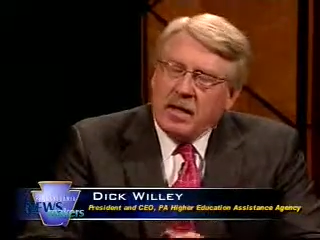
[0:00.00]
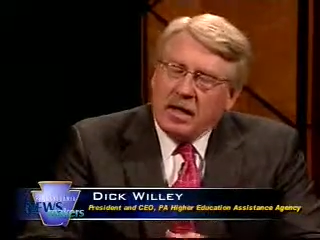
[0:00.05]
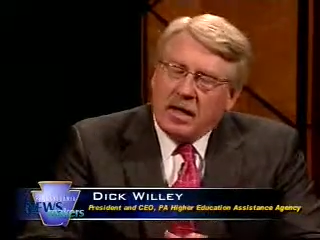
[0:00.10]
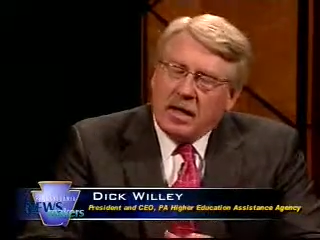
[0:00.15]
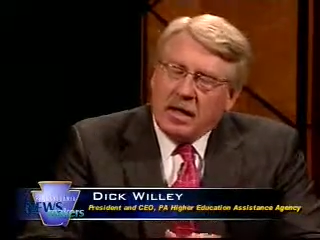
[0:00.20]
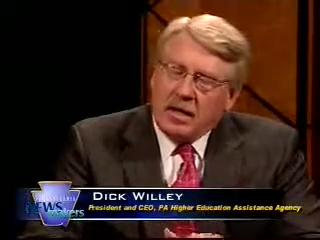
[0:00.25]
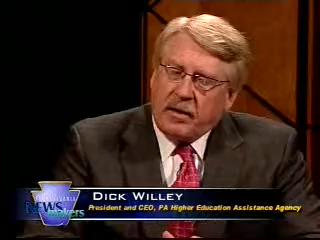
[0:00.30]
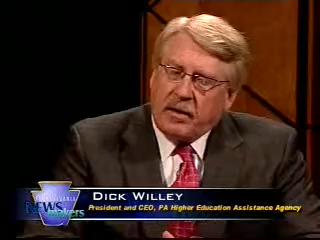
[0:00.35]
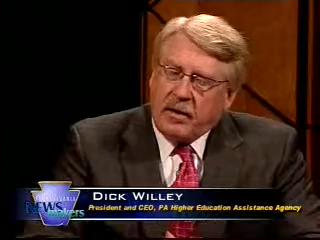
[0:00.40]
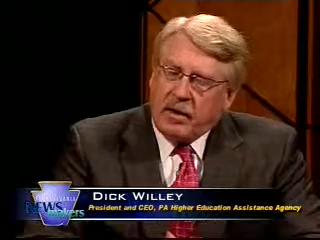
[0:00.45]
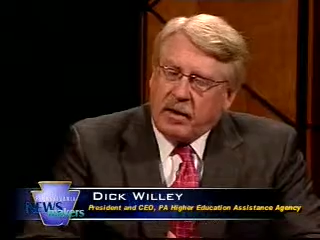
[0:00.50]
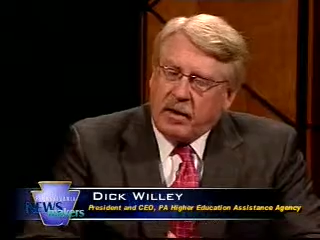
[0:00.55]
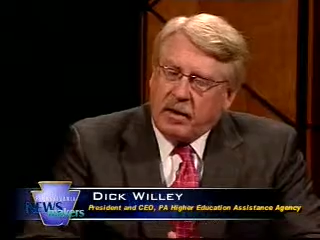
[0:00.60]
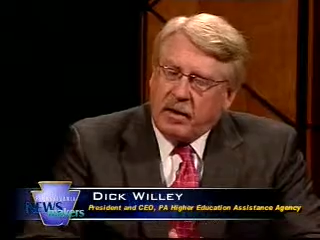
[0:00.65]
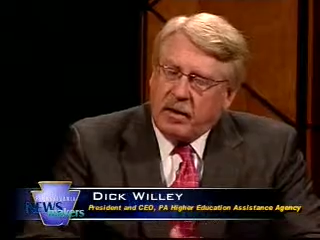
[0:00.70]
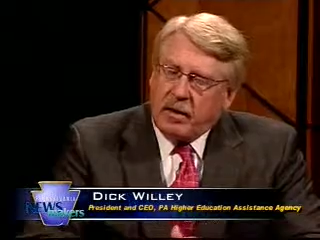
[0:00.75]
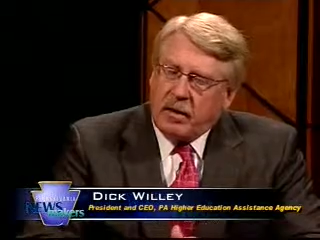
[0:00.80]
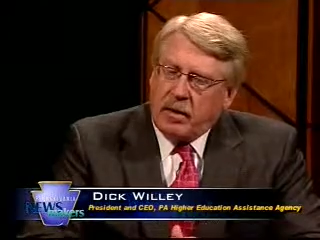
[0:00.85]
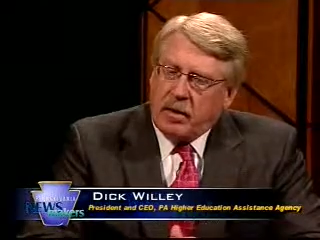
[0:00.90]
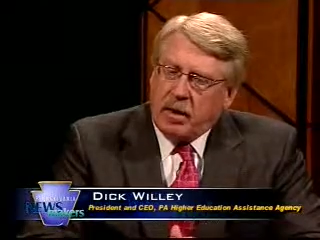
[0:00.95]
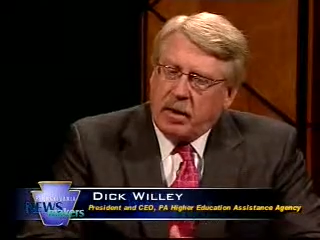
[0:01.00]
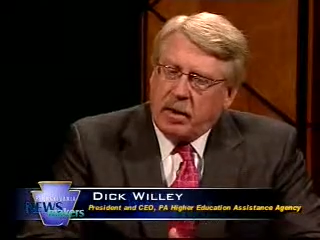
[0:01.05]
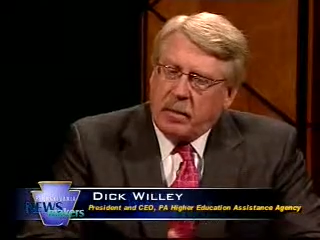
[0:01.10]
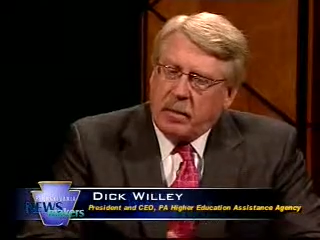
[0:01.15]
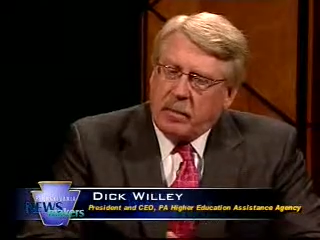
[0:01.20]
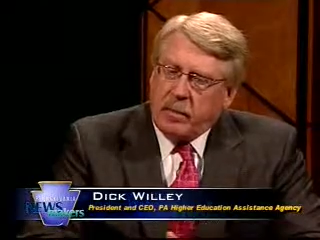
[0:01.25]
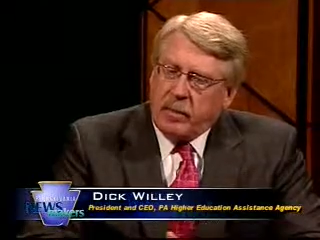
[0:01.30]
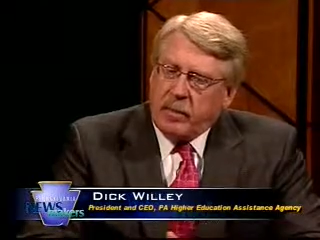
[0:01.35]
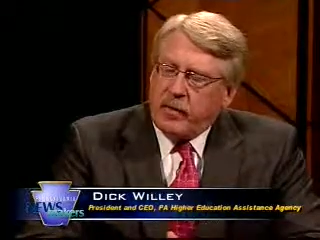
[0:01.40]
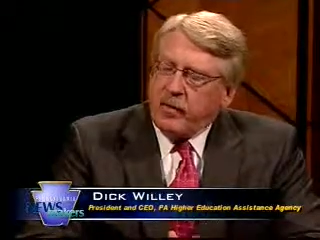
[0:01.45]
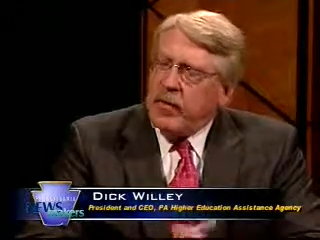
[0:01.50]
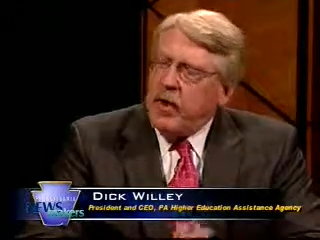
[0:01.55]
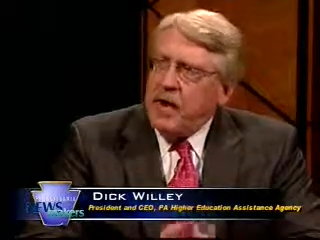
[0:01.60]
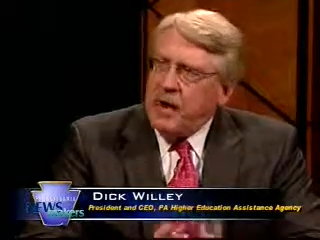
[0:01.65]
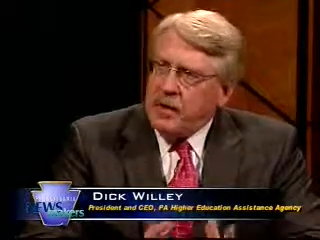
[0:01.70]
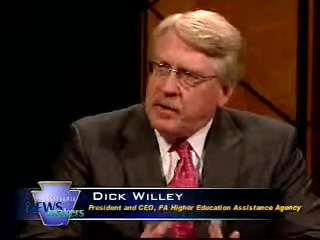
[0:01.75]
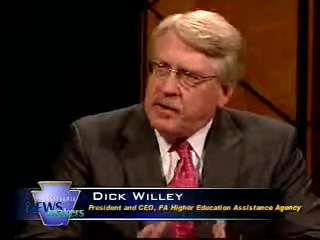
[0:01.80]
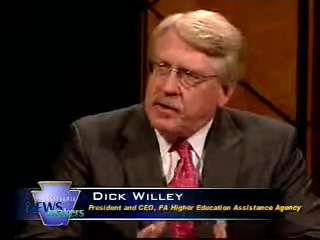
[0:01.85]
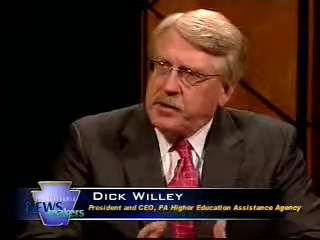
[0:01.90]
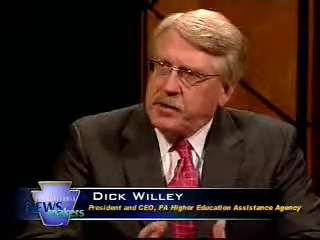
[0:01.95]
that are
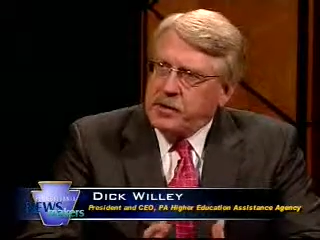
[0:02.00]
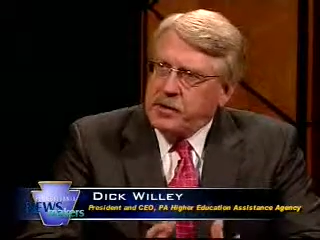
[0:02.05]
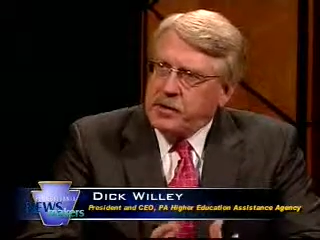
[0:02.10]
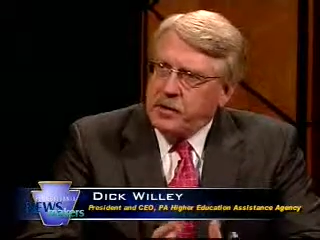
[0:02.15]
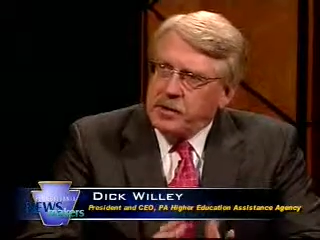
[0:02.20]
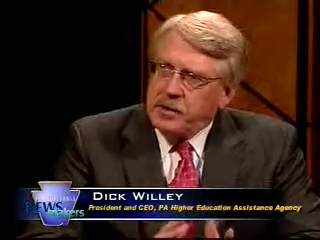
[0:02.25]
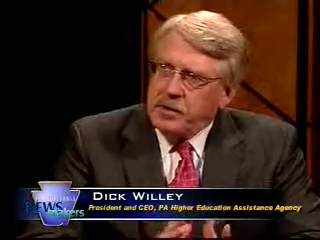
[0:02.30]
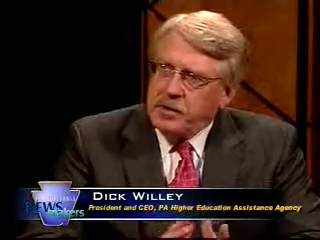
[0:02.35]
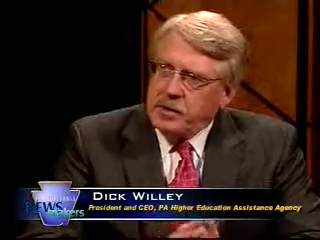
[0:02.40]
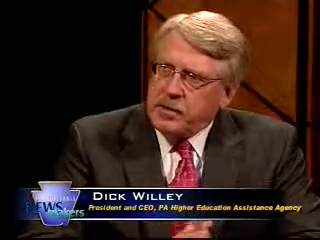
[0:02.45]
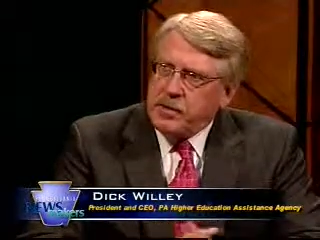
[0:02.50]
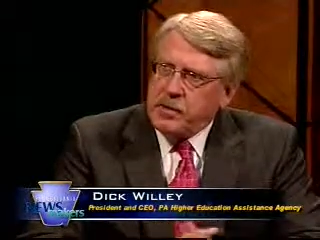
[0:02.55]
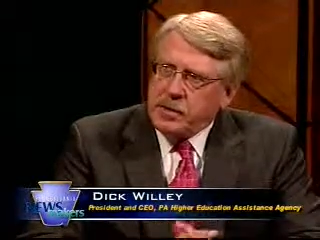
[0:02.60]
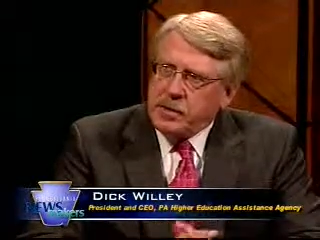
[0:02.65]
provided to students.